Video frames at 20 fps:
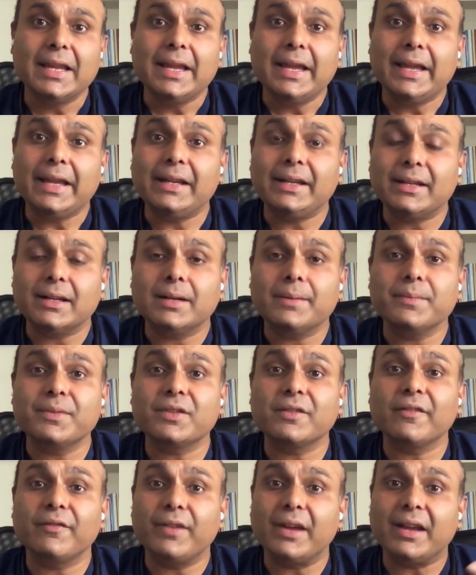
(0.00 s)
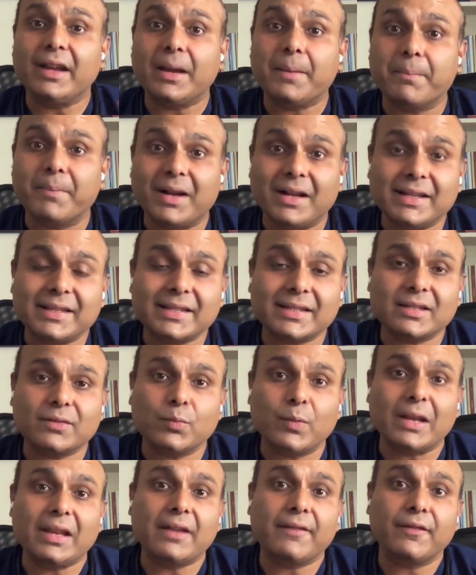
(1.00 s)
in terms of wearing masks
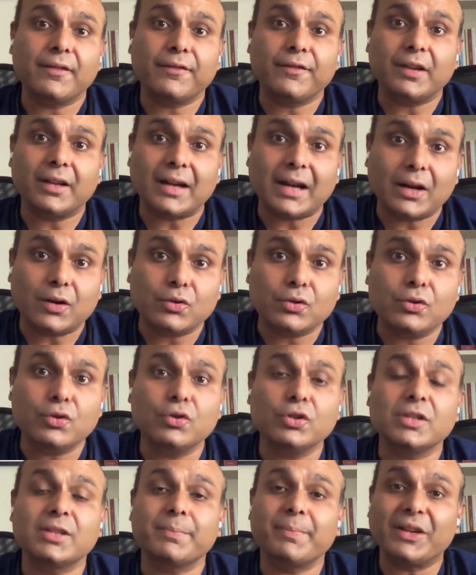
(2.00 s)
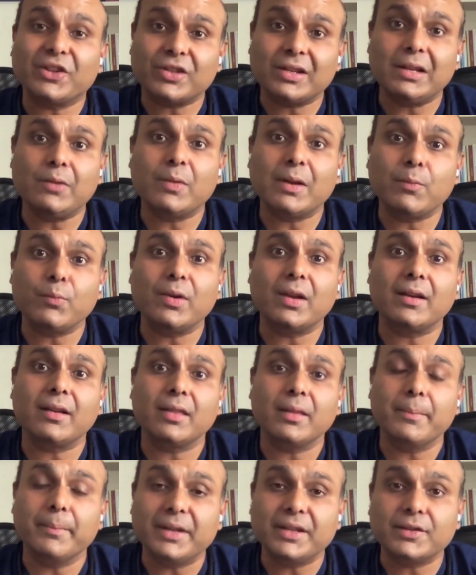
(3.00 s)
whenever we are outdoors, especially when we are
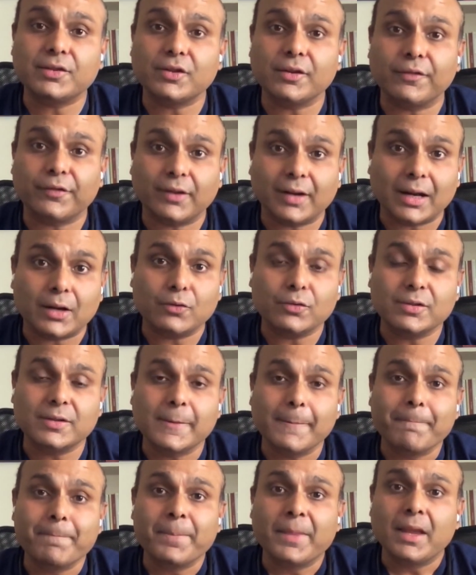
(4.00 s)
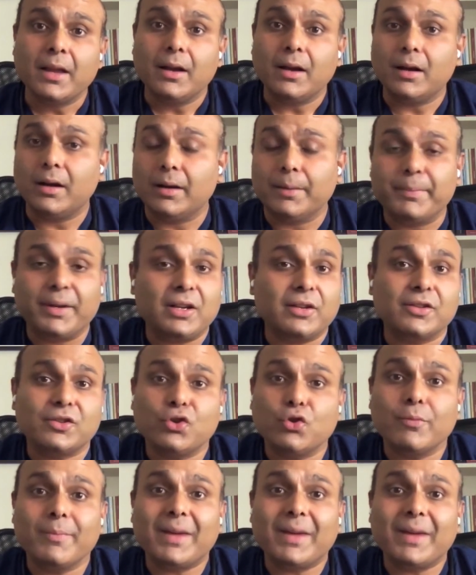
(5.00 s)
in the midst of crowds, because no